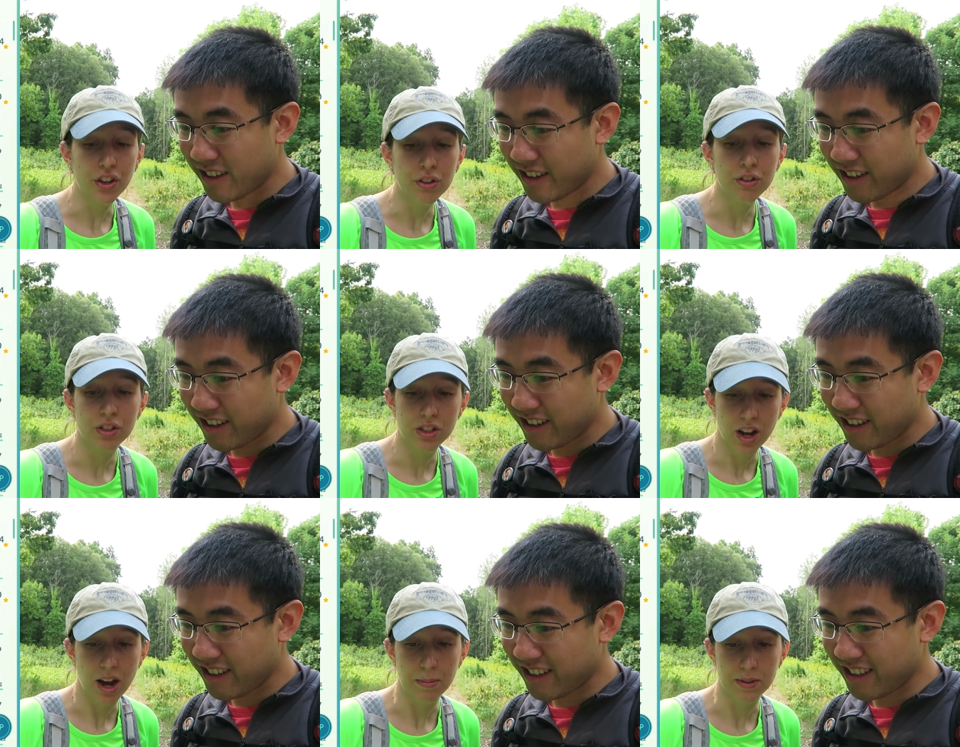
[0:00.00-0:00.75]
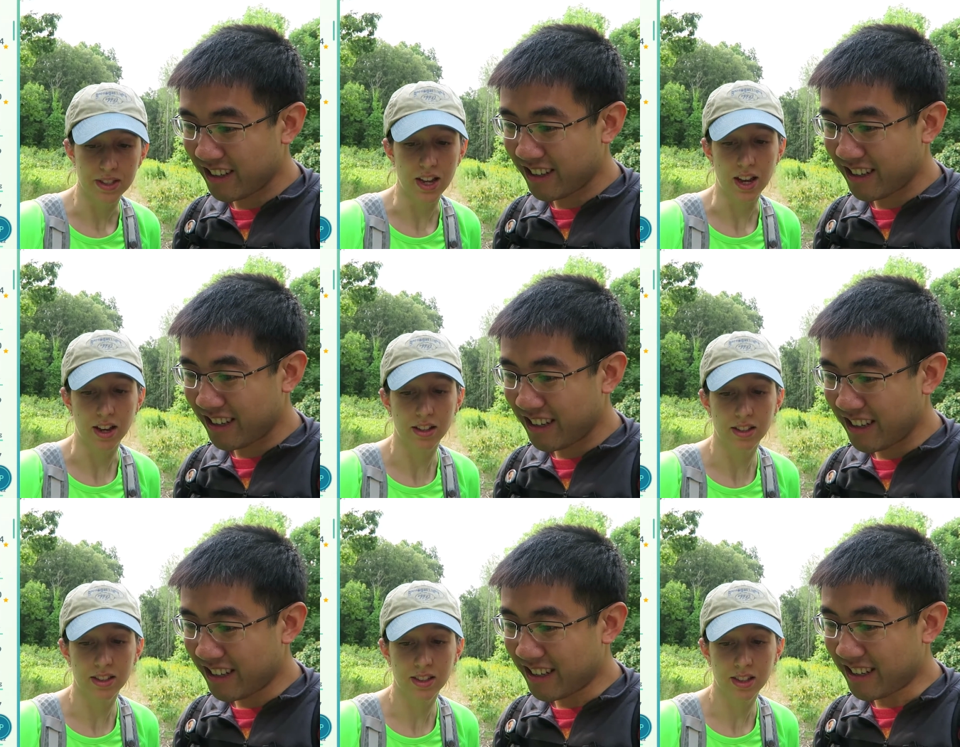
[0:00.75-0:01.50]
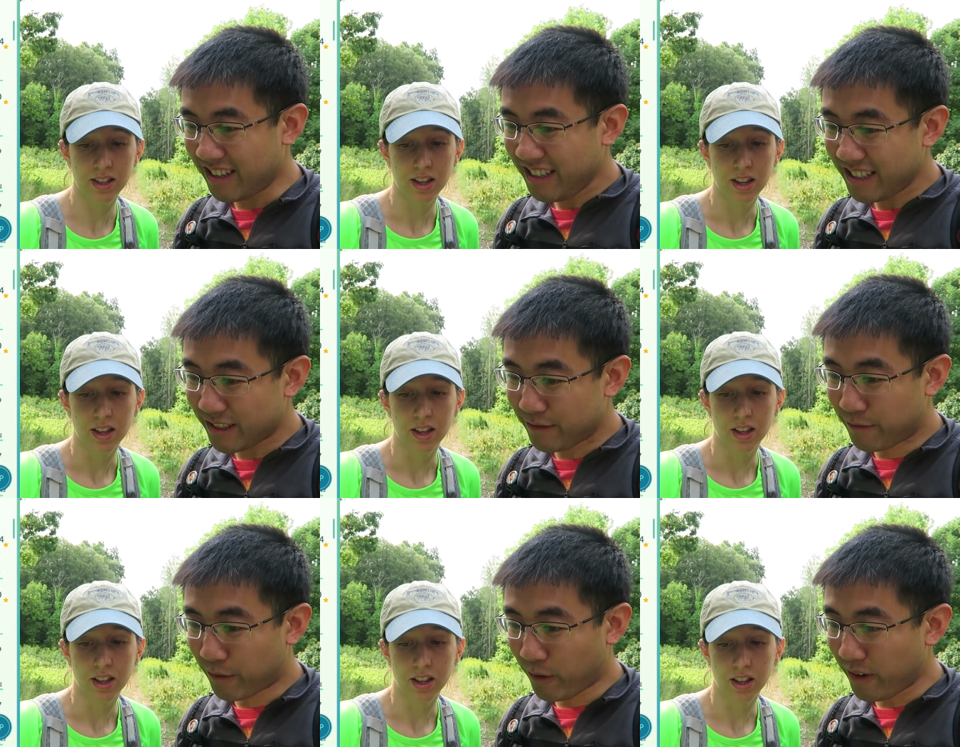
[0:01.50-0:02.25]
Speaker 1: huge top six.
Speaker 2: Nice,
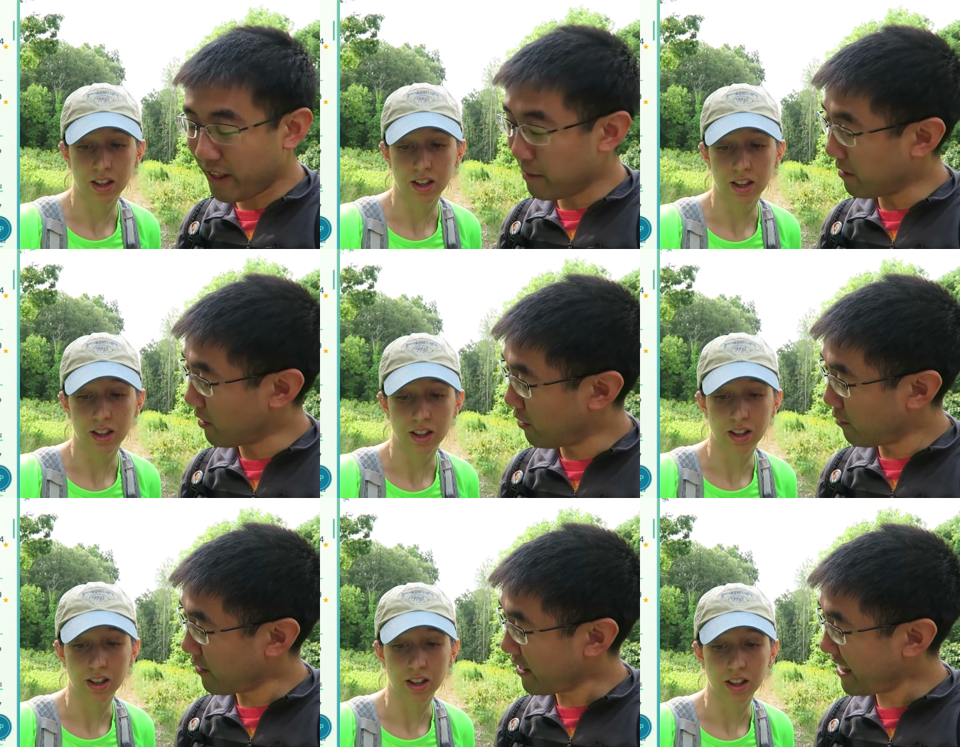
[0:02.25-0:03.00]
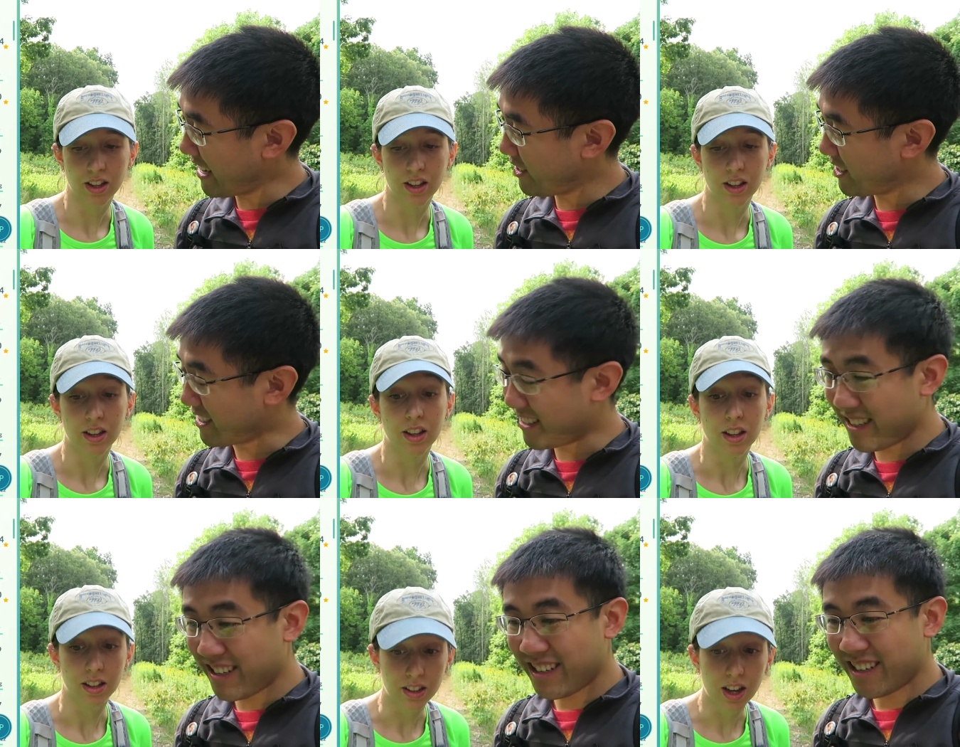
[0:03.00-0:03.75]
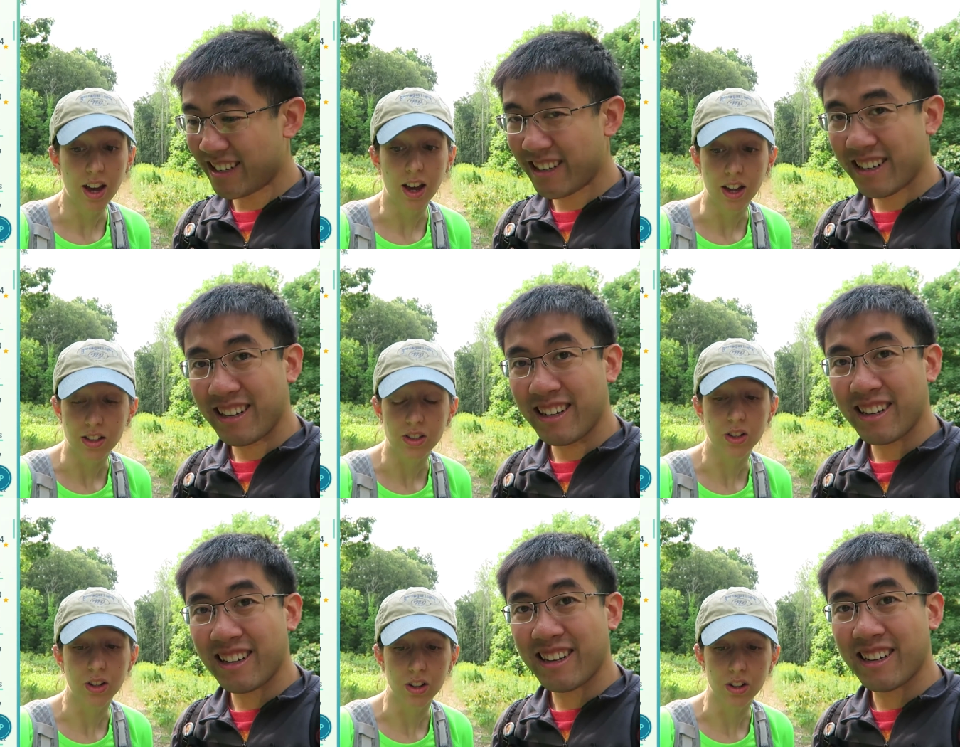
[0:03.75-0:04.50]
four of them are over a thousand.
Speaker 1: Yeah,
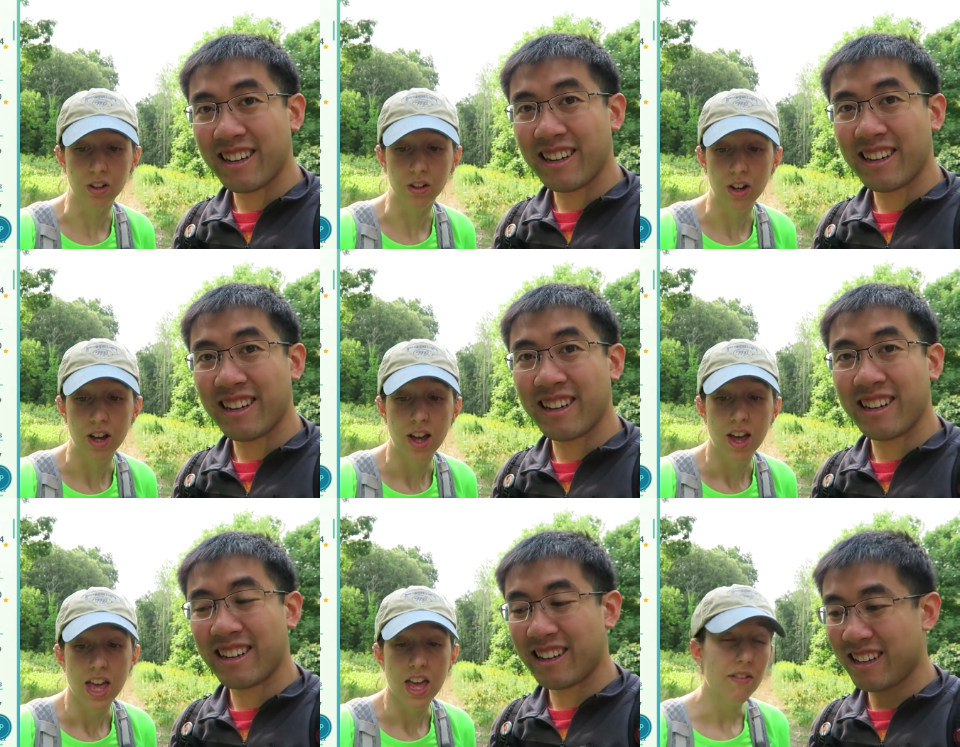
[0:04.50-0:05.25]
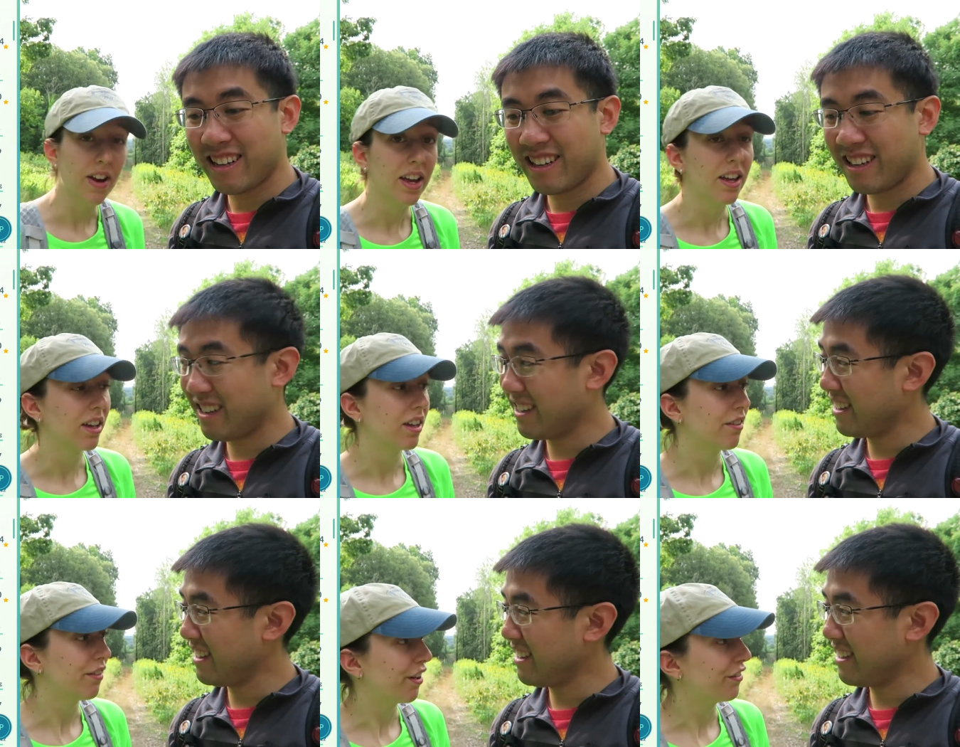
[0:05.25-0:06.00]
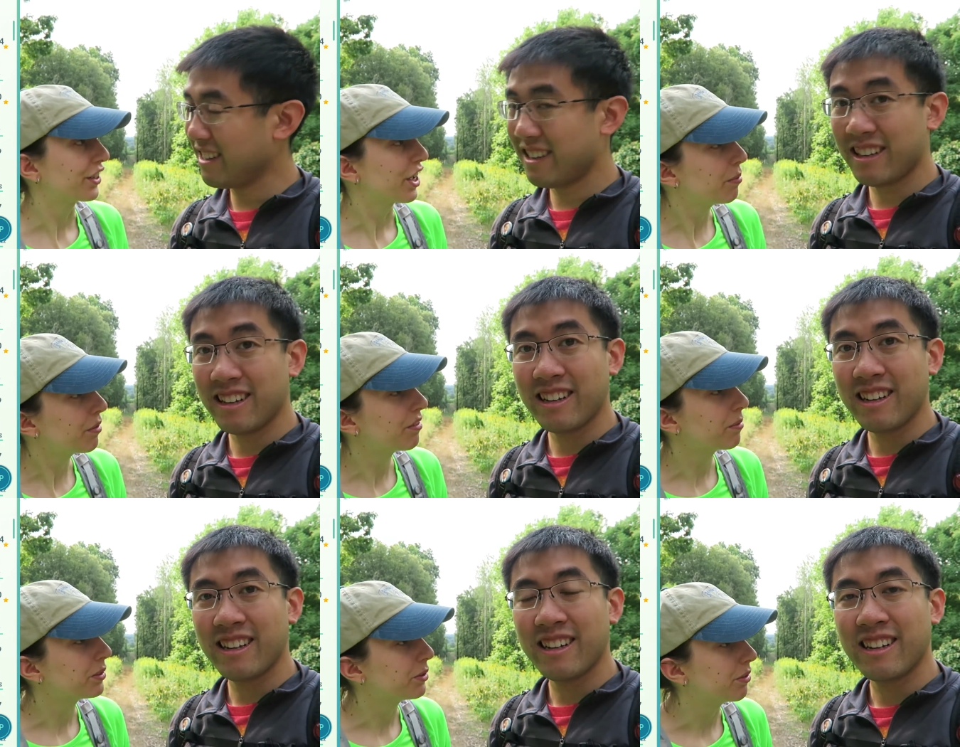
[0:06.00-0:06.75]
so if I evolved a couple of
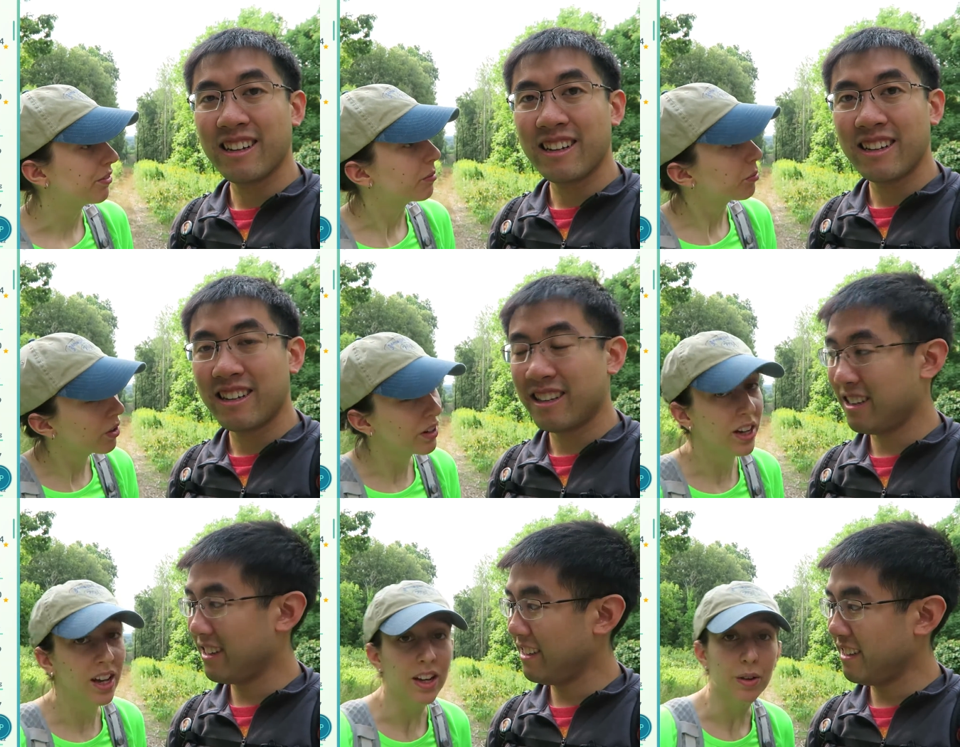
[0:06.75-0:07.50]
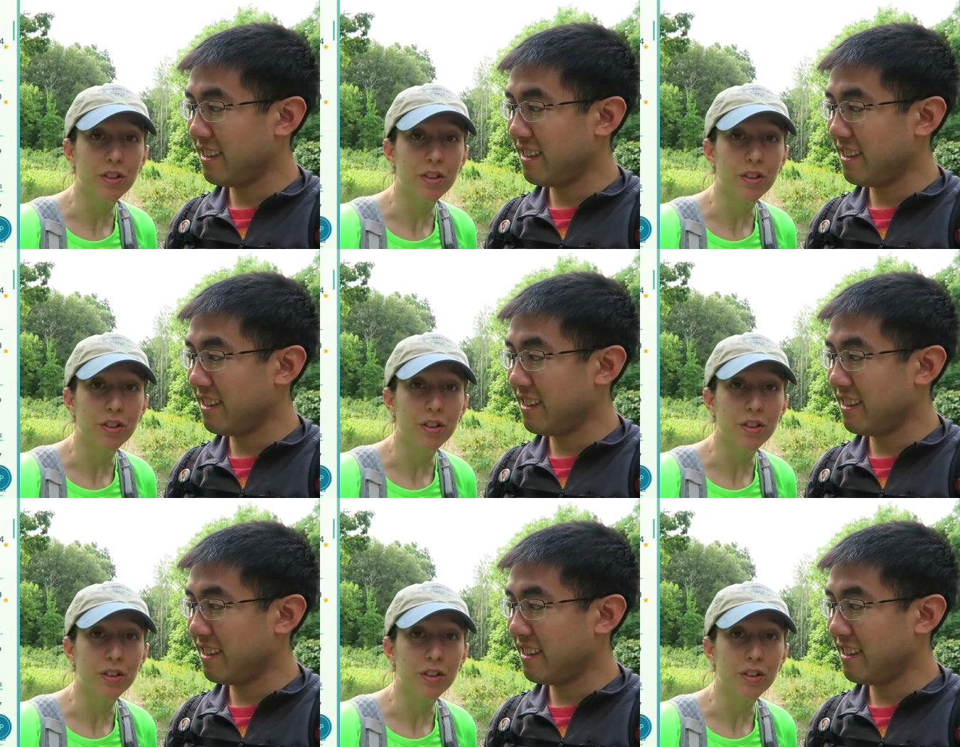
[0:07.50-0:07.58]
them into a Vaporeon,